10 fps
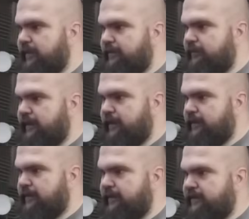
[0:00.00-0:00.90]
By doing that, it's
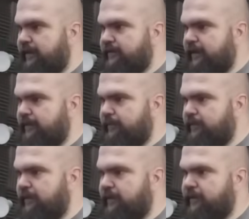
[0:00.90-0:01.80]
getting the tile type,
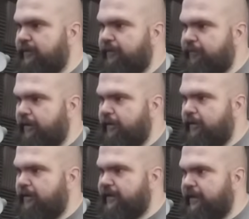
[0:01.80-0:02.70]
and then it's going through
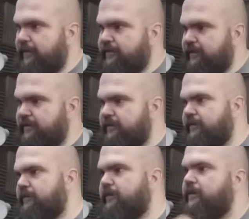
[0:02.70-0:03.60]
all our tile sets
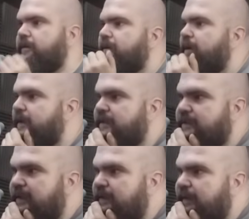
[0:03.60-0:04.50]
here, and it's
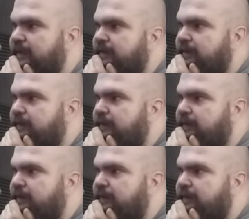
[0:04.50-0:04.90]
saying like